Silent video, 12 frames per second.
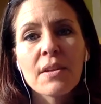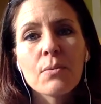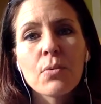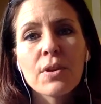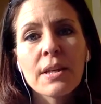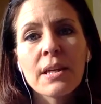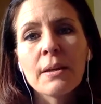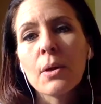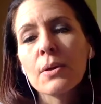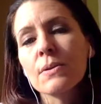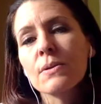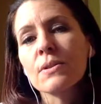really
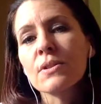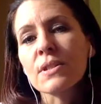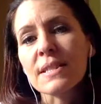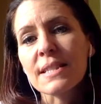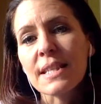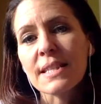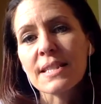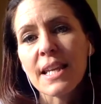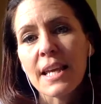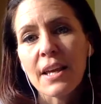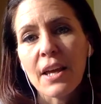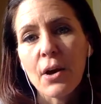just
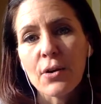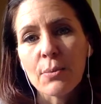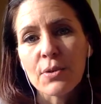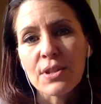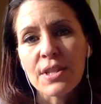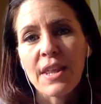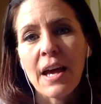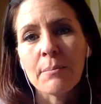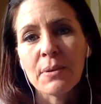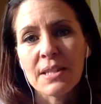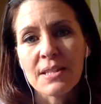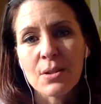staying accountable to that piece.